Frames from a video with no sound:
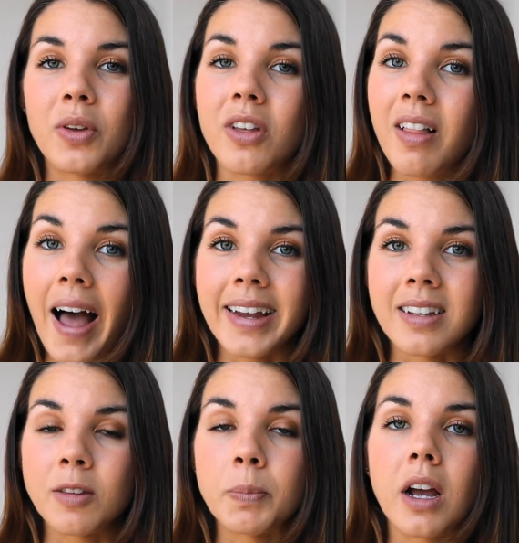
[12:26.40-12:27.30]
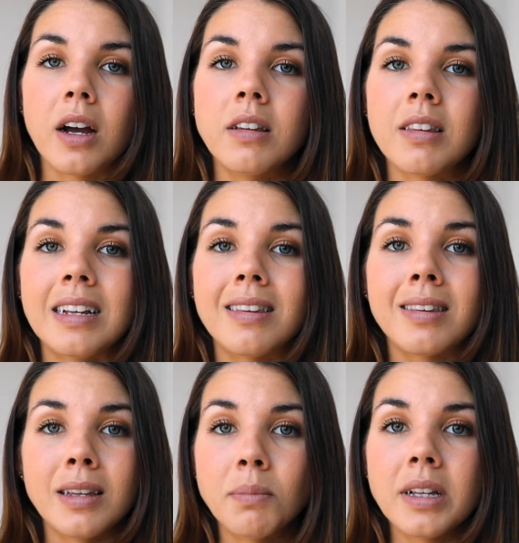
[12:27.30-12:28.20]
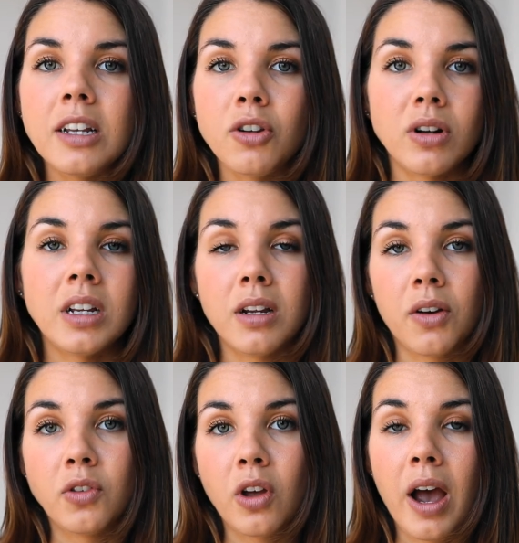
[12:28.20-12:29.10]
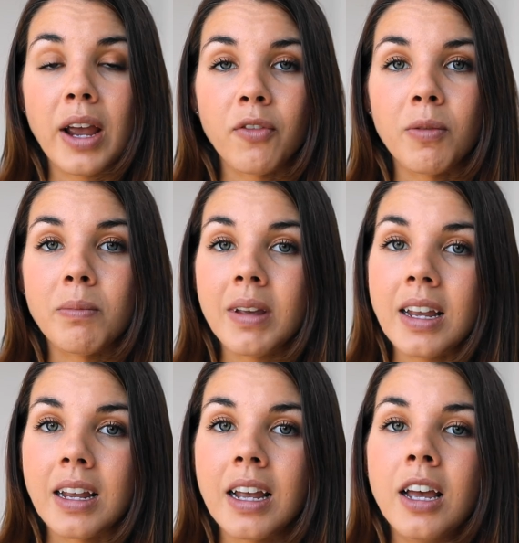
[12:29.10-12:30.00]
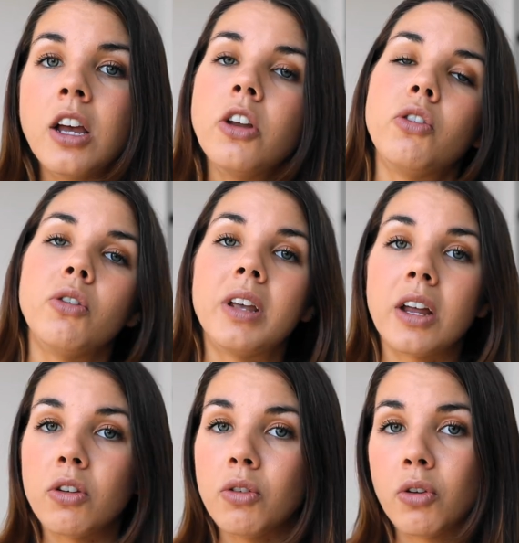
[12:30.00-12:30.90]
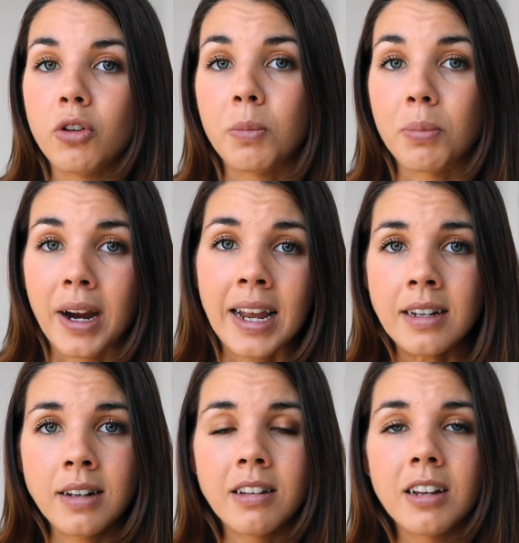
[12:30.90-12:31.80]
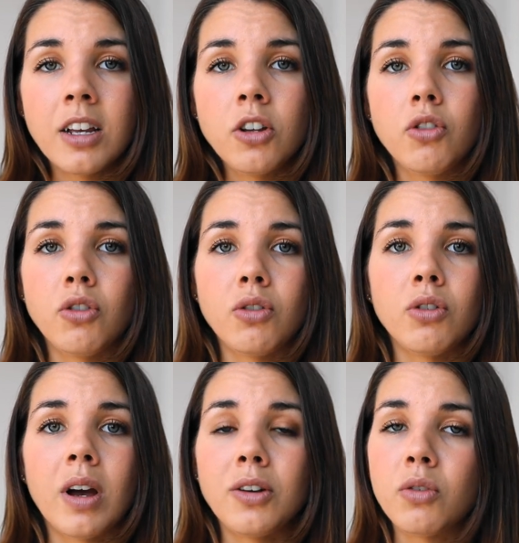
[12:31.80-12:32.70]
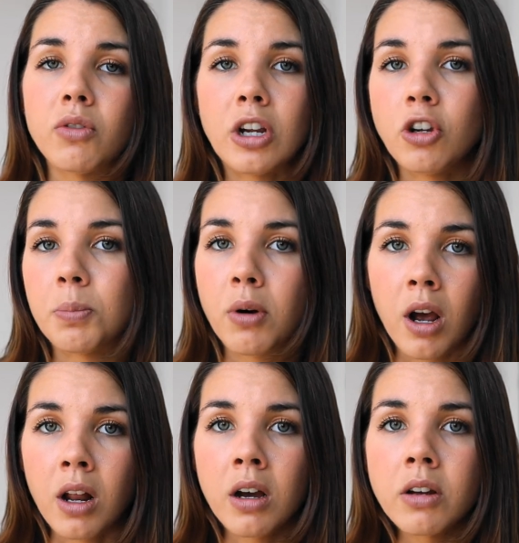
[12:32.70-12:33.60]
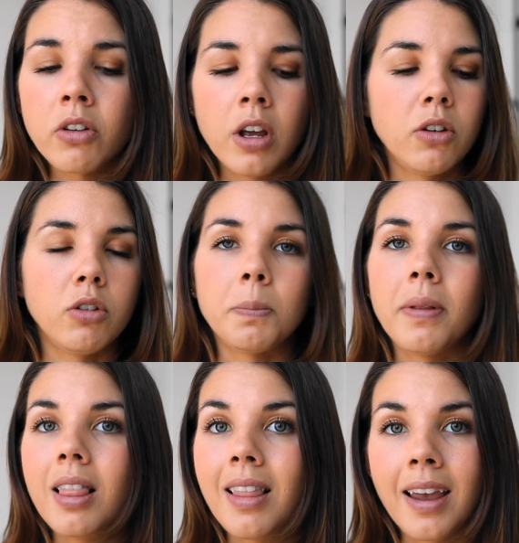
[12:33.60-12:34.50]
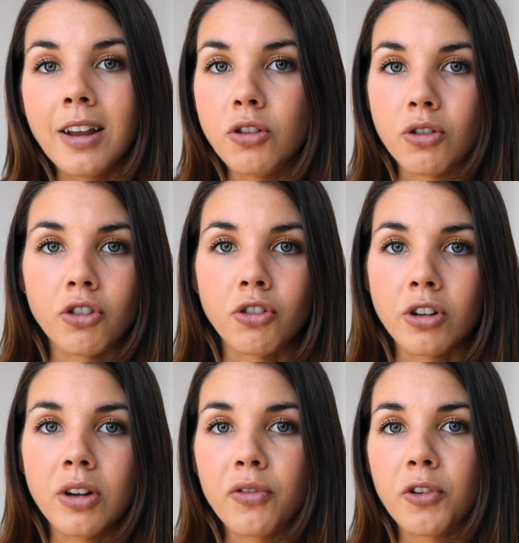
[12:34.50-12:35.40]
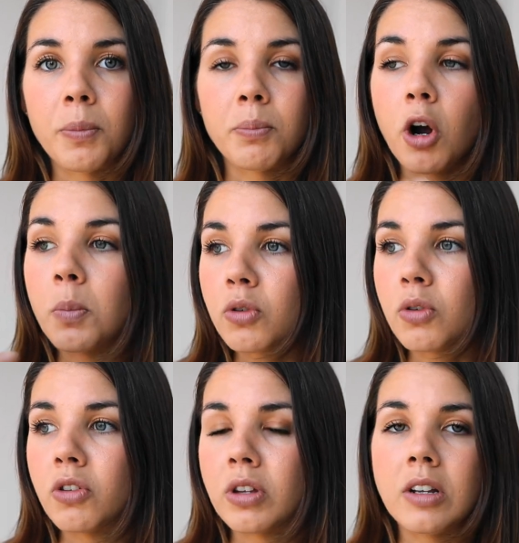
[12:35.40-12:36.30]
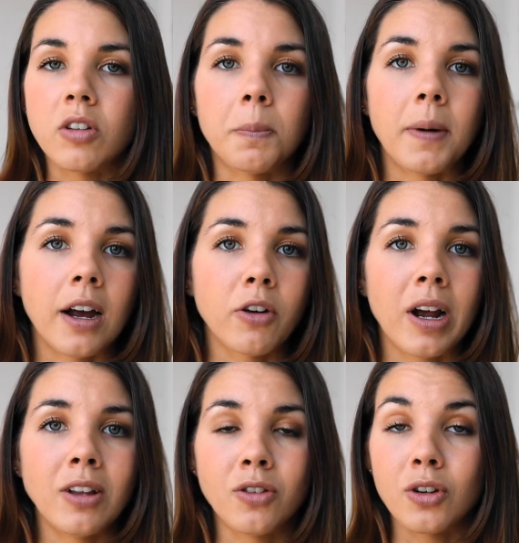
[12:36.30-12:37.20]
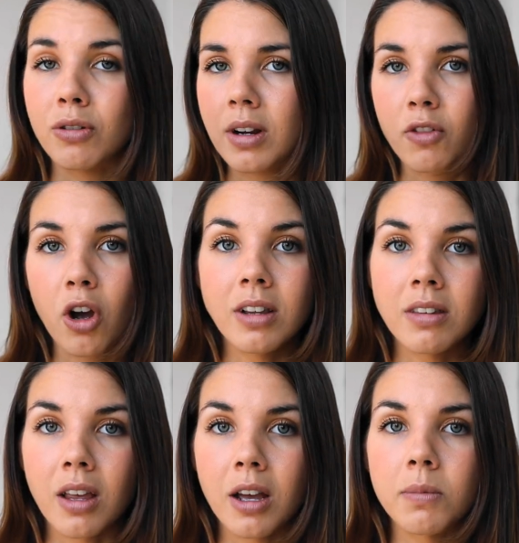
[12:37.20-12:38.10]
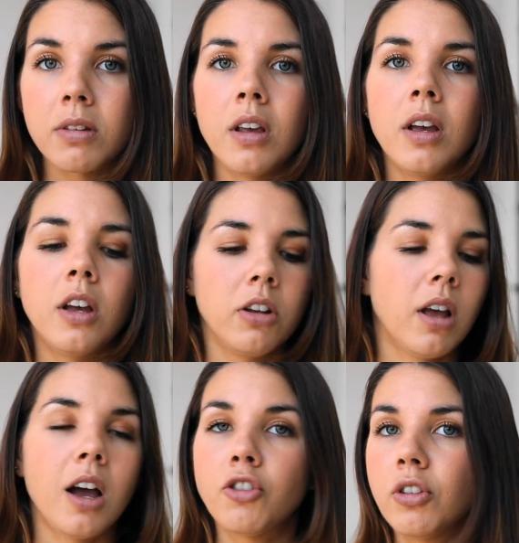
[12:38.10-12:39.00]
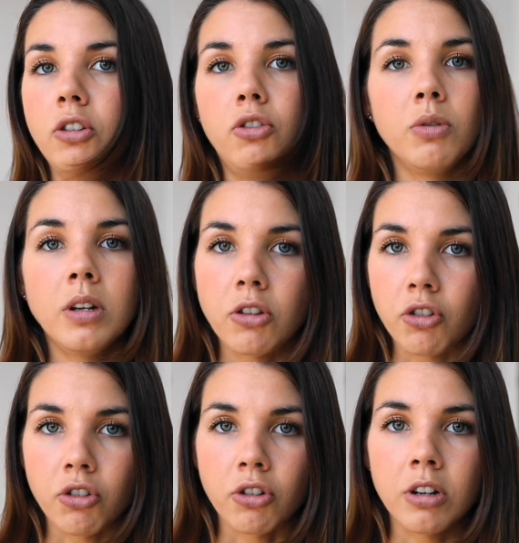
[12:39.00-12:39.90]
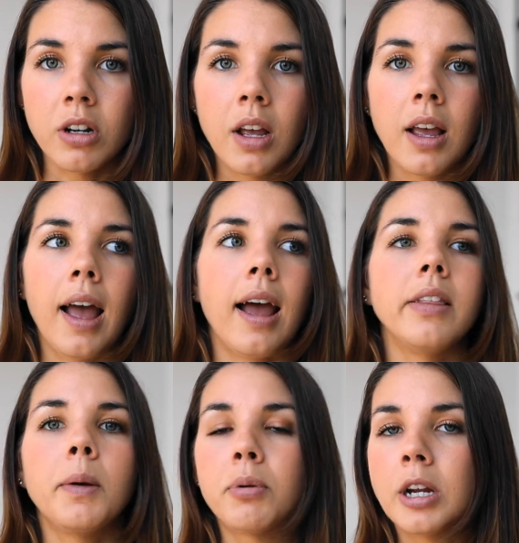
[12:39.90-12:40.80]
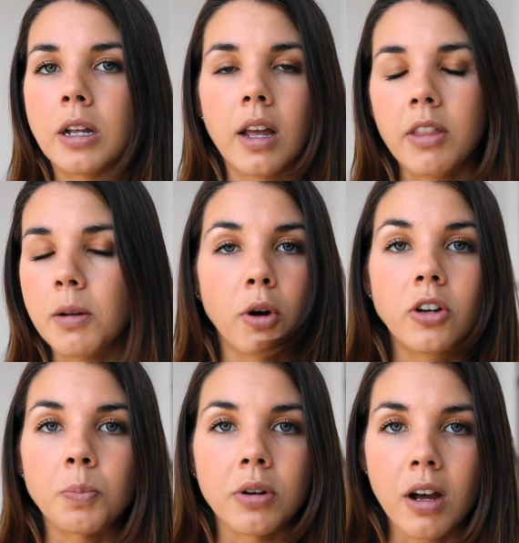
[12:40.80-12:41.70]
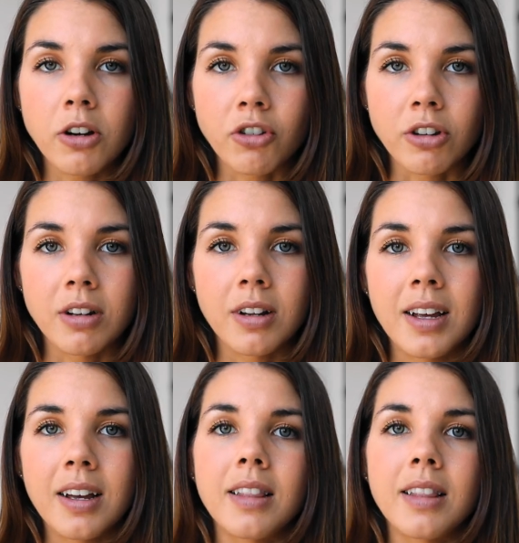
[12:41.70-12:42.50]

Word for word: with clients because it's simply not enough time for me to get to know your brand, to understand your product, to plan your shoot from prop sourcing to backgrounds to creative concepts to actually doing the shoot and then pre and then post production.